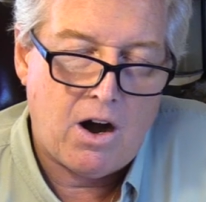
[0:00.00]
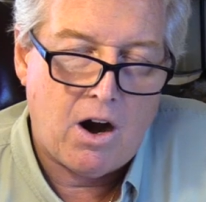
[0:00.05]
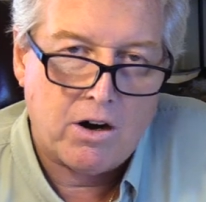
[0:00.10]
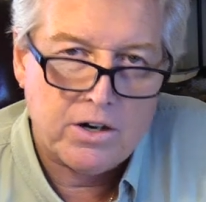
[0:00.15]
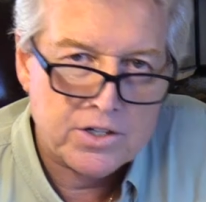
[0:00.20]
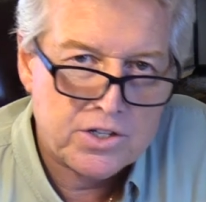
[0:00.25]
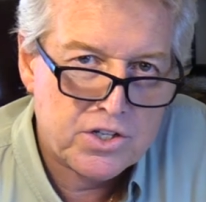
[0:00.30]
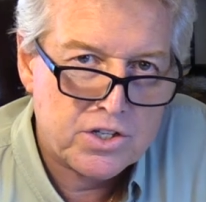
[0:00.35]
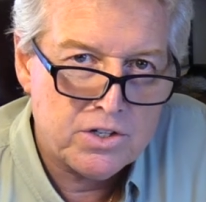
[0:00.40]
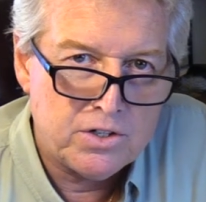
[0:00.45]

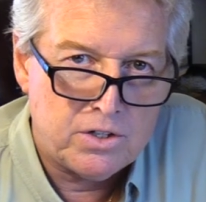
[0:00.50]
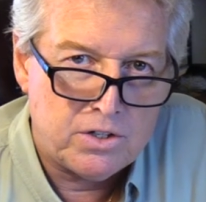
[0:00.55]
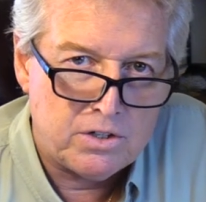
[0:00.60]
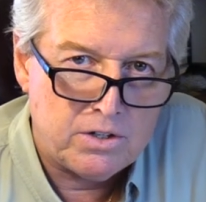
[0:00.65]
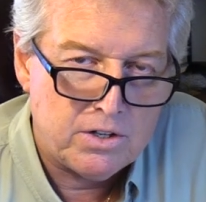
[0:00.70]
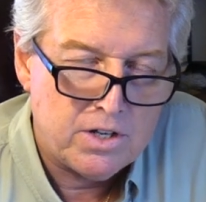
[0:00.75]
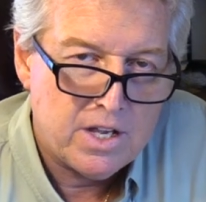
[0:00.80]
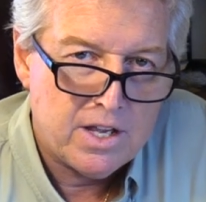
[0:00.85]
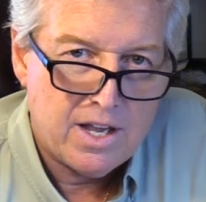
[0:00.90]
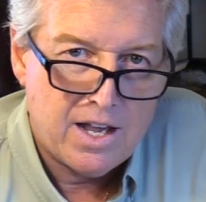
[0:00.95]

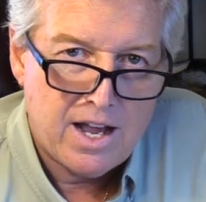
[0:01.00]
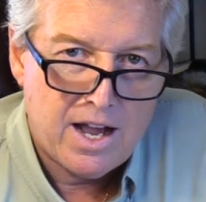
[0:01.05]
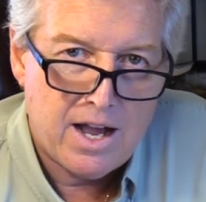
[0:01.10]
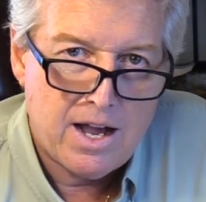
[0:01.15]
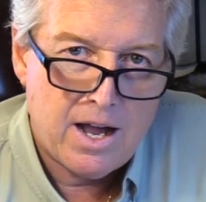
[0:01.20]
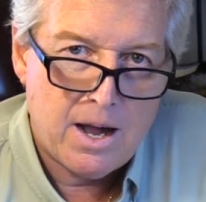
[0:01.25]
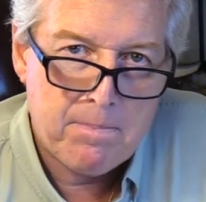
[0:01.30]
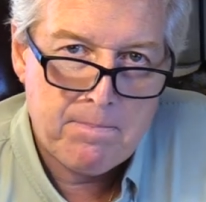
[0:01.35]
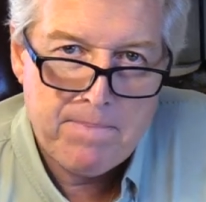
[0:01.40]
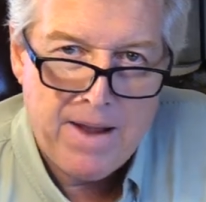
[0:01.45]
arsenal
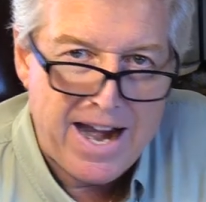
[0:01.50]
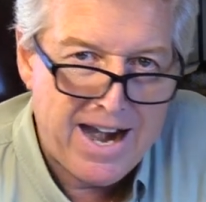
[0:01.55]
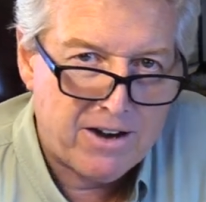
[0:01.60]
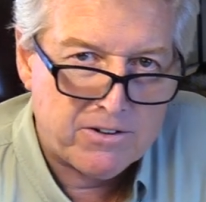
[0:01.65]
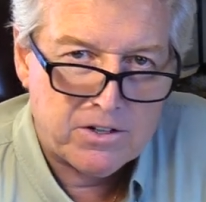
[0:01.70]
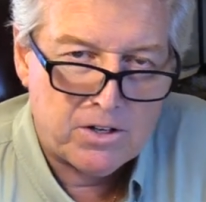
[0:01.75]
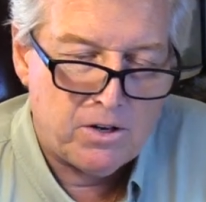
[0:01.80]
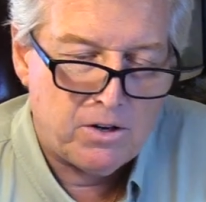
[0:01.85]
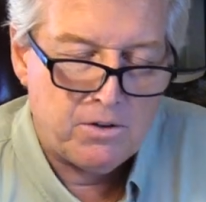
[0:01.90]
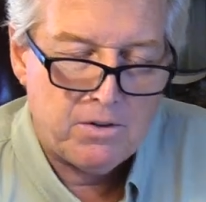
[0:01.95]

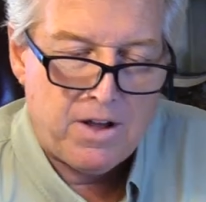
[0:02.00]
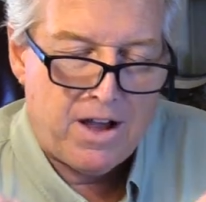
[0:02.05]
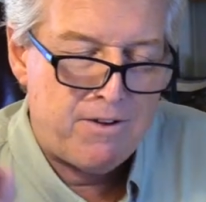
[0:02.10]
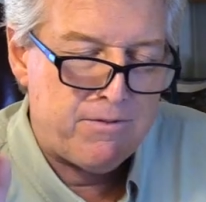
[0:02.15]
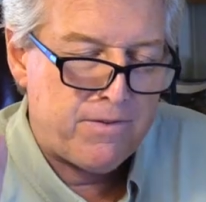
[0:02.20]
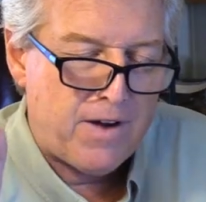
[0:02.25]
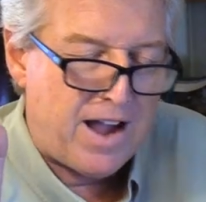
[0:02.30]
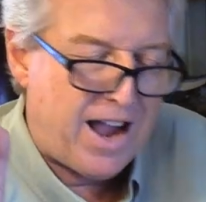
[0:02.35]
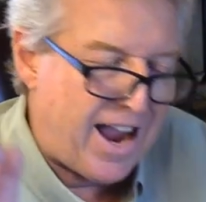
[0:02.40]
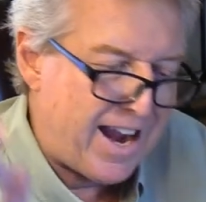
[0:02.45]
apparel
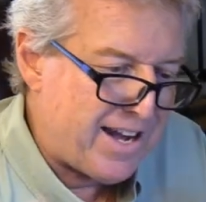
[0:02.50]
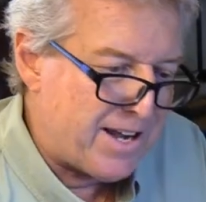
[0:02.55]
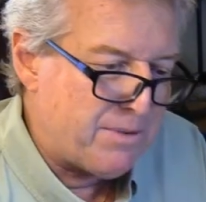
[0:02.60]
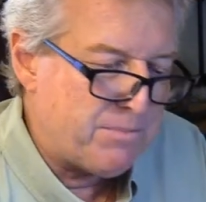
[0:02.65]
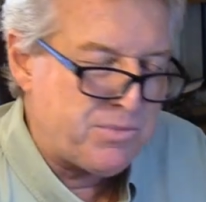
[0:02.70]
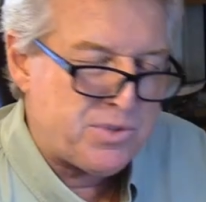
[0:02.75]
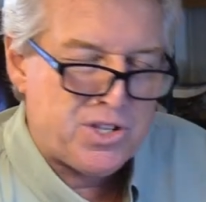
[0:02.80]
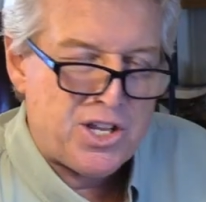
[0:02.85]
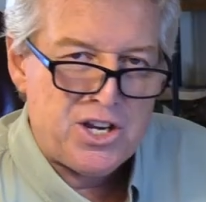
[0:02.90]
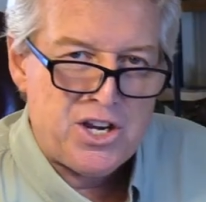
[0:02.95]
of
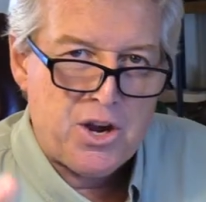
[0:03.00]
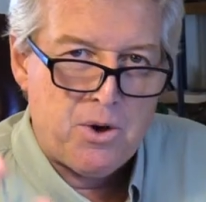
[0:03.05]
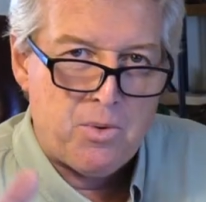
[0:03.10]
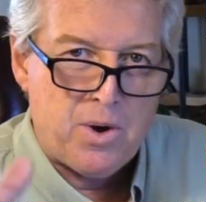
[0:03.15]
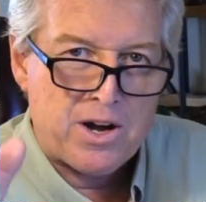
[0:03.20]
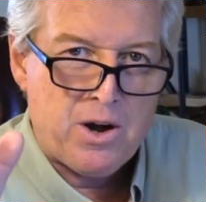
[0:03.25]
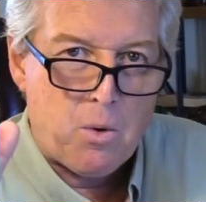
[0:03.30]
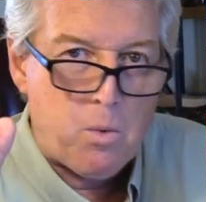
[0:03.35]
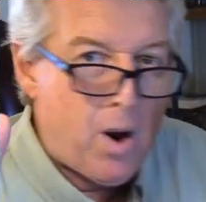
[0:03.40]
items that you want to,